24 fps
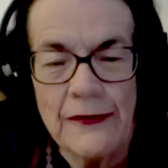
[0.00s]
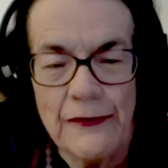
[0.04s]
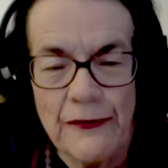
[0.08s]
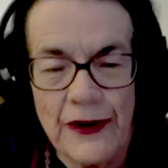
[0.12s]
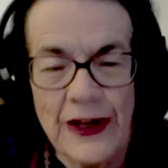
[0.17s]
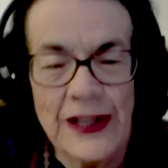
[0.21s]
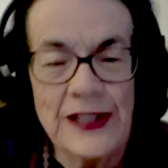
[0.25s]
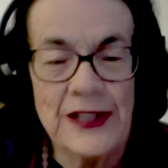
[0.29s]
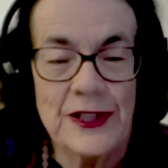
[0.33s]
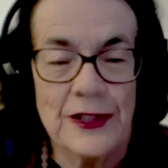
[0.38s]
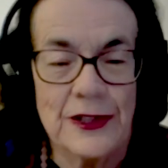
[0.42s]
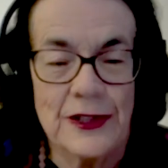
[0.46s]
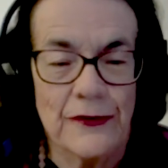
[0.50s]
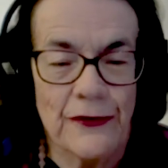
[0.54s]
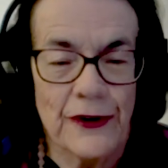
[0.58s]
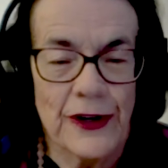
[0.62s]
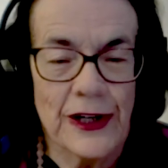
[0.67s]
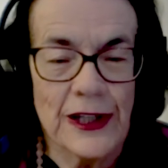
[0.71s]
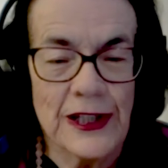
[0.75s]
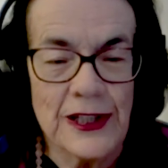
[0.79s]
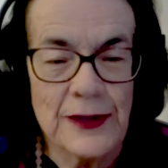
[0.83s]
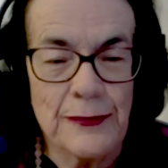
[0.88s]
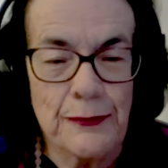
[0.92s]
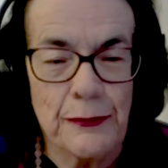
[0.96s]

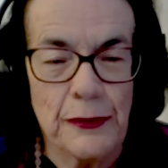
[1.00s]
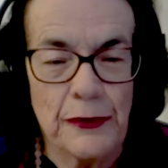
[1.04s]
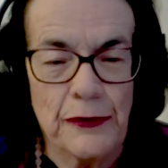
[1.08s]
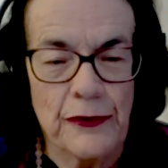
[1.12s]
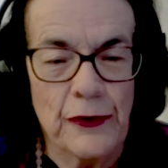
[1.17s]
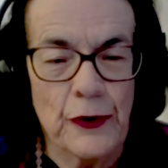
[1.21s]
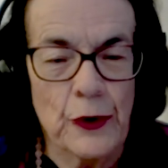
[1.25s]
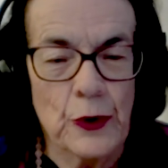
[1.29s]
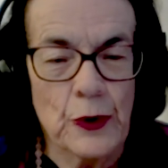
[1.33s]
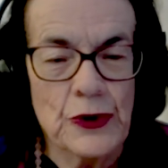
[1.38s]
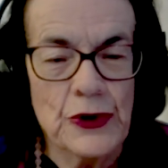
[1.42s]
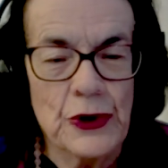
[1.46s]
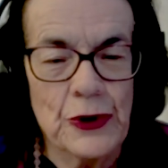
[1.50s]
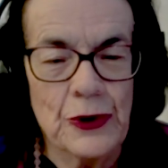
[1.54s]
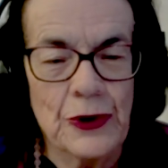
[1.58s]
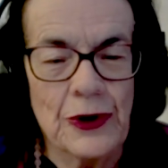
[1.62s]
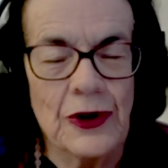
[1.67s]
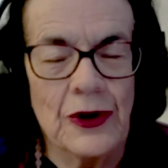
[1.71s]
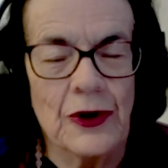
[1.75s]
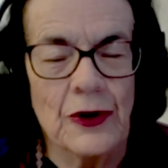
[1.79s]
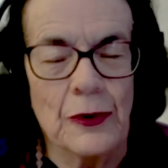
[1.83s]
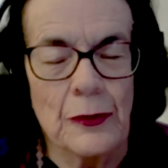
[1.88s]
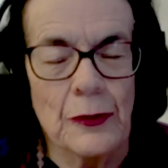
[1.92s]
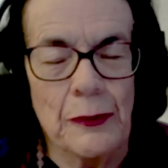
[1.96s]
face-to-face before too
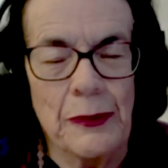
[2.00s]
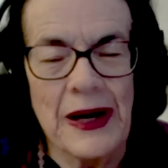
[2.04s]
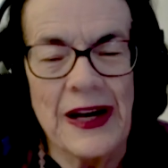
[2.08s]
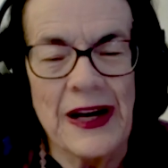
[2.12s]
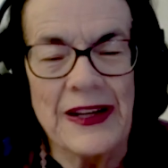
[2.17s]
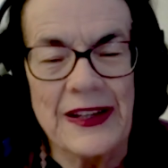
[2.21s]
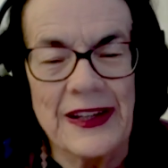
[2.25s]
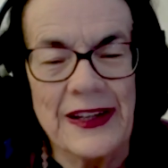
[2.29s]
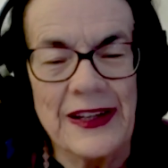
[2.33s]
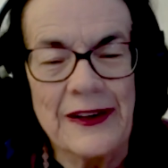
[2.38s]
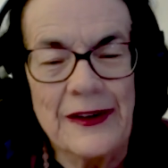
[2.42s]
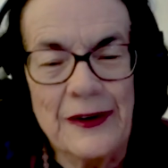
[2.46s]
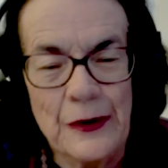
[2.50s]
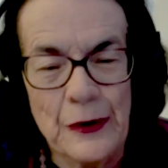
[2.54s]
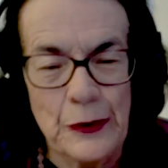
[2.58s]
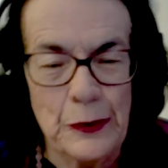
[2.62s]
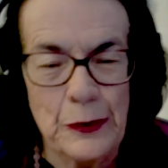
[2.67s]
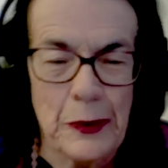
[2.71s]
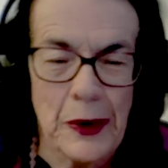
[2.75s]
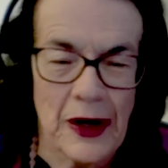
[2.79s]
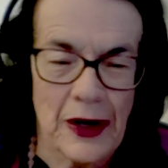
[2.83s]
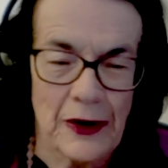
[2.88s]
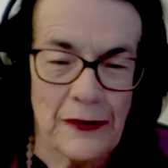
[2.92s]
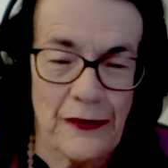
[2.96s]
long, Paddy.
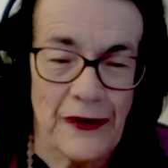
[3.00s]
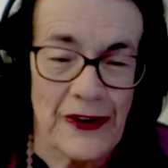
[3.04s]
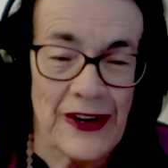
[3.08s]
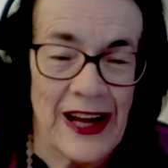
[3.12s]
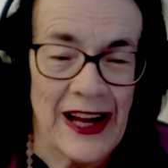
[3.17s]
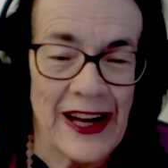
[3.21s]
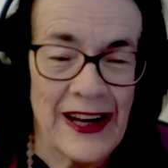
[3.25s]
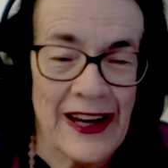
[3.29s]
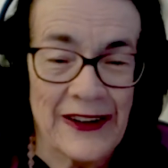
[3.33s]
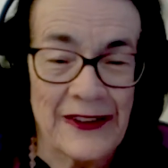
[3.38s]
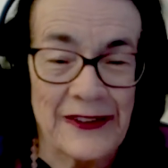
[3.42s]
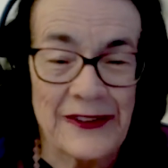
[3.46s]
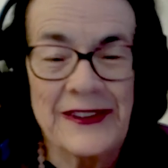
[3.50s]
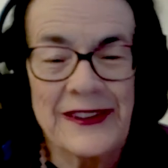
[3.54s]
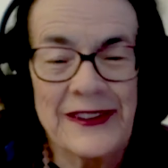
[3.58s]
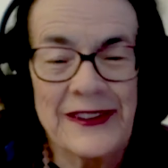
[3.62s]
Goodbye for now.